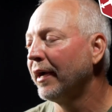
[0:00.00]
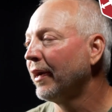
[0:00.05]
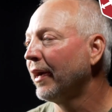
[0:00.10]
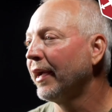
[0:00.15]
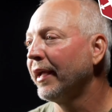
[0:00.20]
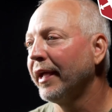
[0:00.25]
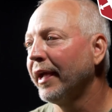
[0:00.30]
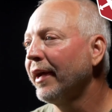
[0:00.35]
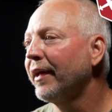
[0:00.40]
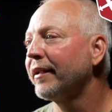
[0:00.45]

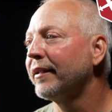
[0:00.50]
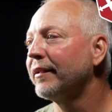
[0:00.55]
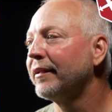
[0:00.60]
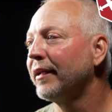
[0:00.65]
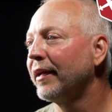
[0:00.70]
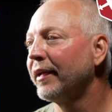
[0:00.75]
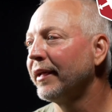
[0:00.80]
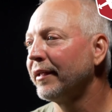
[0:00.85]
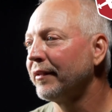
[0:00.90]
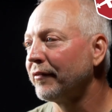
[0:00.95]

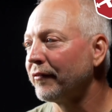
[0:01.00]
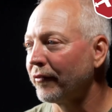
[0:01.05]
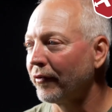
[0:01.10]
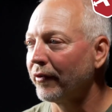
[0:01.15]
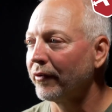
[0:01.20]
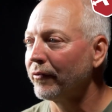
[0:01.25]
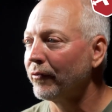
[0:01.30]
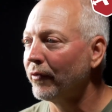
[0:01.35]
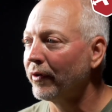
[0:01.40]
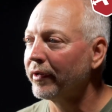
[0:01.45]
had
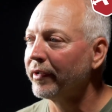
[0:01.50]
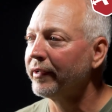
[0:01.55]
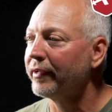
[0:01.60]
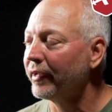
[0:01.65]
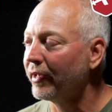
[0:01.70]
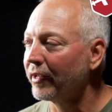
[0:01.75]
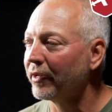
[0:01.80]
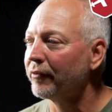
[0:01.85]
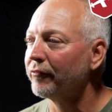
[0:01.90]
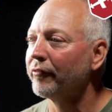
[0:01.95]
throttle on in the
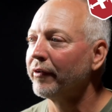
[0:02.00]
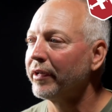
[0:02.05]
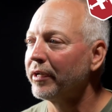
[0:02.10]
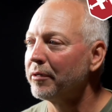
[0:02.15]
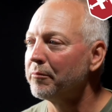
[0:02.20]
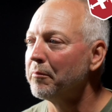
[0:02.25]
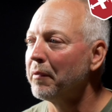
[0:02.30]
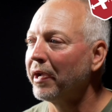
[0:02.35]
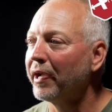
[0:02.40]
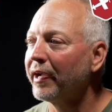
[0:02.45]
elevator
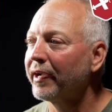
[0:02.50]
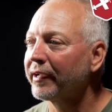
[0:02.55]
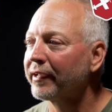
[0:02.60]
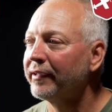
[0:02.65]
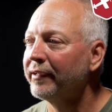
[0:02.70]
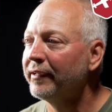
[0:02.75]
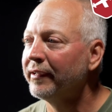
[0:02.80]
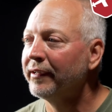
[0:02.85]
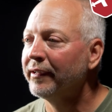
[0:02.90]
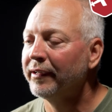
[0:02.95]

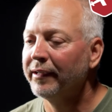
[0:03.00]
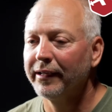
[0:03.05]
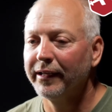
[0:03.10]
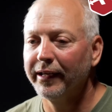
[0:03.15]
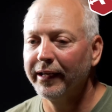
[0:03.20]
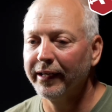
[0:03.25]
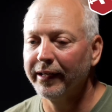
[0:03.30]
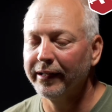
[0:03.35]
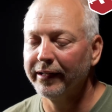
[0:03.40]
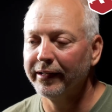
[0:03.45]
back,
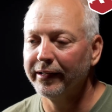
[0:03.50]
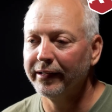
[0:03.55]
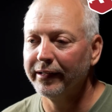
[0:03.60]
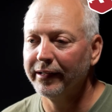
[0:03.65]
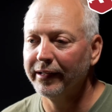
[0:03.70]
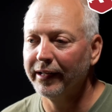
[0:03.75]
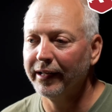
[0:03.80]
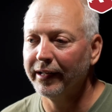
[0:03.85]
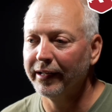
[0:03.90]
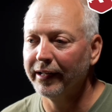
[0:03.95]
and
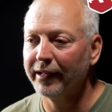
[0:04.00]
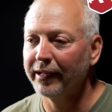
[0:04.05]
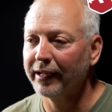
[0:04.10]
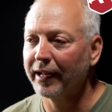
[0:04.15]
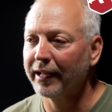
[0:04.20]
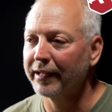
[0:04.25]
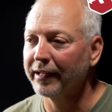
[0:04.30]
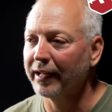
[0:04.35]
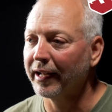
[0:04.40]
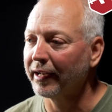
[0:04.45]
then
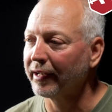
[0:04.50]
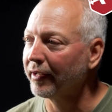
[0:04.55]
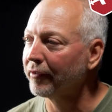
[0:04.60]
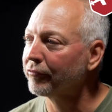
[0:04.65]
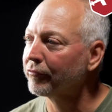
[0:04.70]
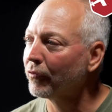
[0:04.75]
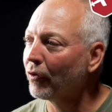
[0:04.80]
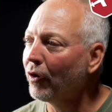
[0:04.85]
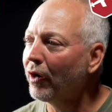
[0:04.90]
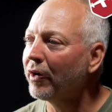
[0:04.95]
I
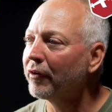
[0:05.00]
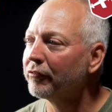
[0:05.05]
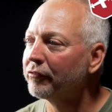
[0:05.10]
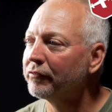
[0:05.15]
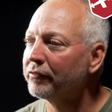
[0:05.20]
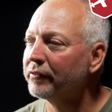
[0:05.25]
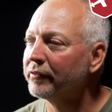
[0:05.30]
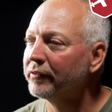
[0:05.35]
left off.